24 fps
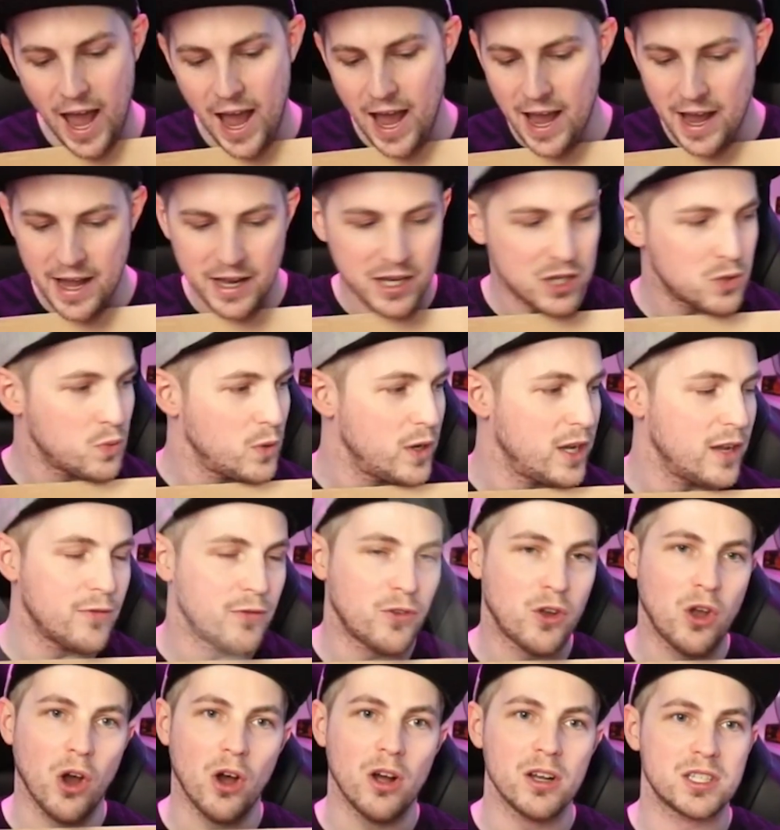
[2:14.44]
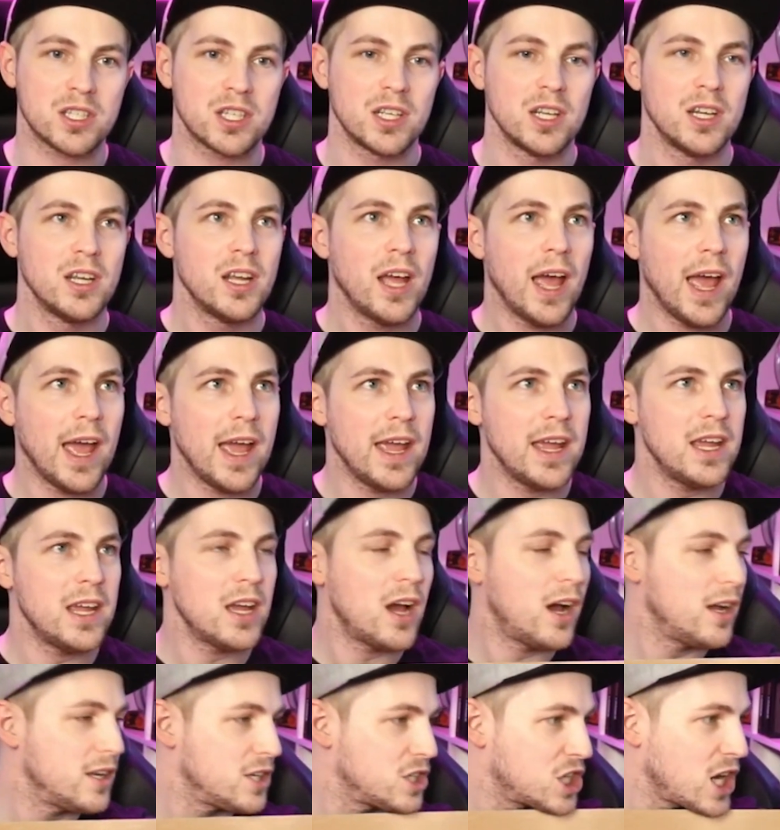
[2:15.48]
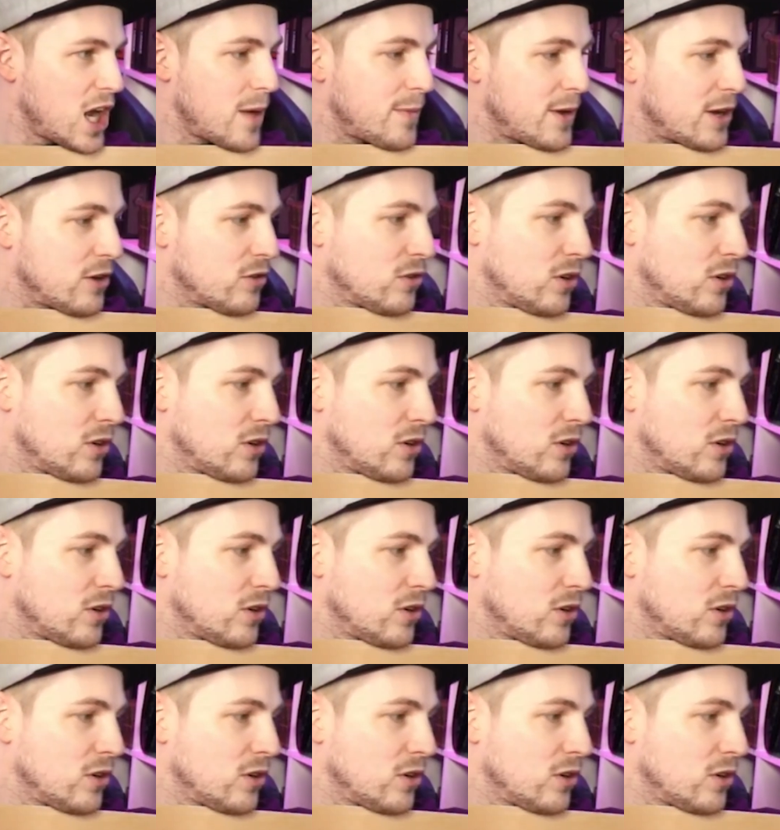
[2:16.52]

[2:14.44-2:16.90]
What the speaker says: And we have got a unjamming